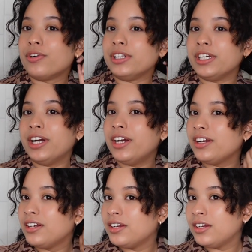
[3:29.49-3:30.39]
really
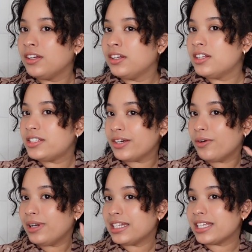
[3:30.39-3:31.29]
good.
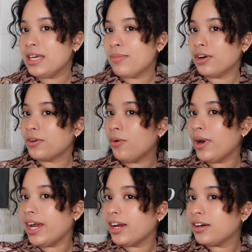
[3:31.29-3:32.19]
So let's keep on
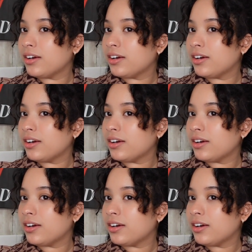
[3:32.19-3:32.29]
going.